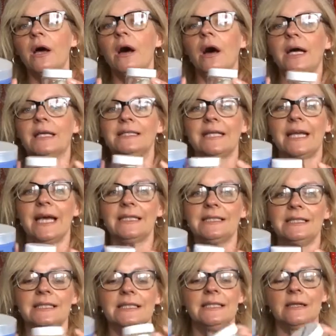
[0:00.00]
I
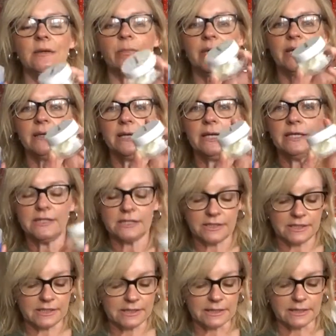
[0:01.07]
decanted a little bit into
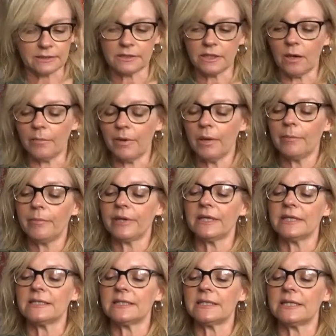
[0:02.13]
this little tub, but
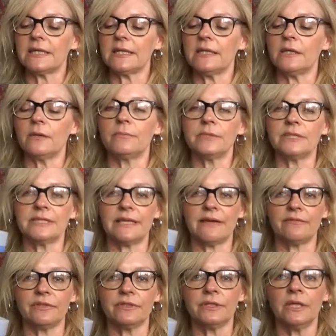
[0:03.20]
it's the number
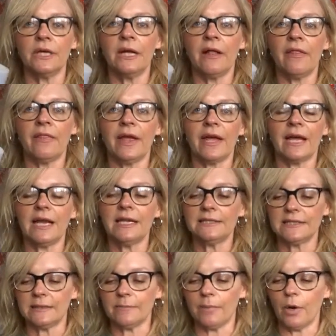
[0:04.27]
7, their
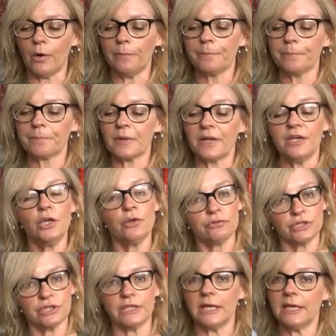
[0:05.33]
cleansing balm, a
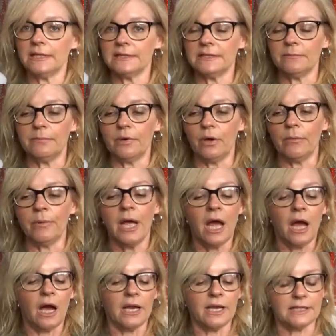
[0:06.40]
nourishing cleansing balm.
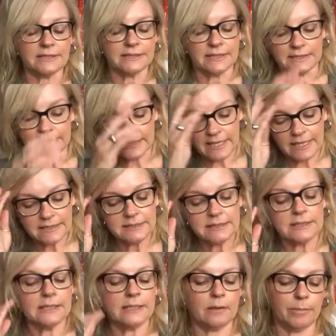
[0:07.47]
Like I say, I decanted
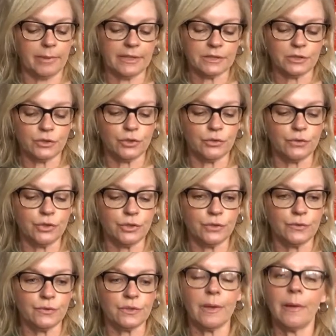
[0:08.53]
a little bit to
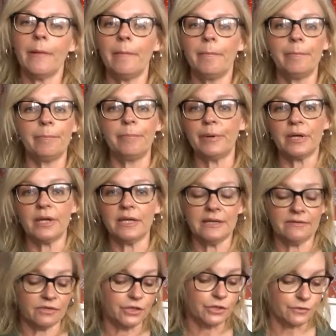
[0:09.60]
use, but I
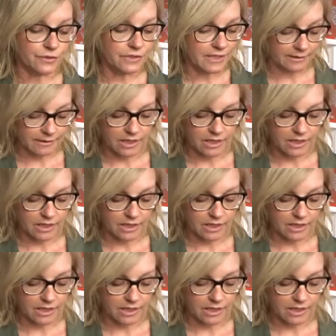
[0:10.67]
never used it.